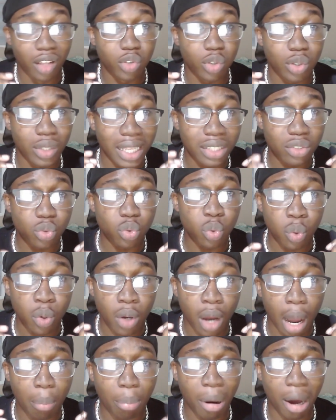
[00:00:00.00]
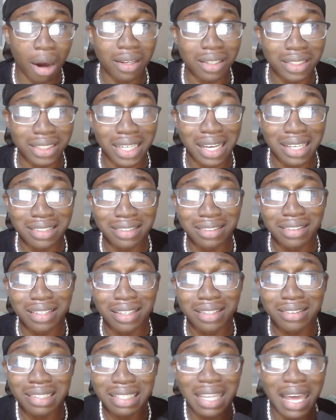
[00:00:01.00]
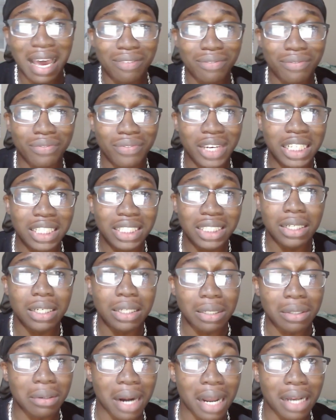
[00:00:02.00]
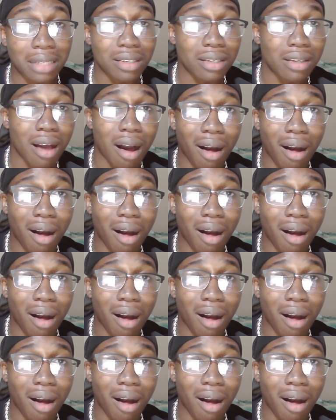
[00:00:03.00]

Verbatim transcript: like to apologize to that fictional character called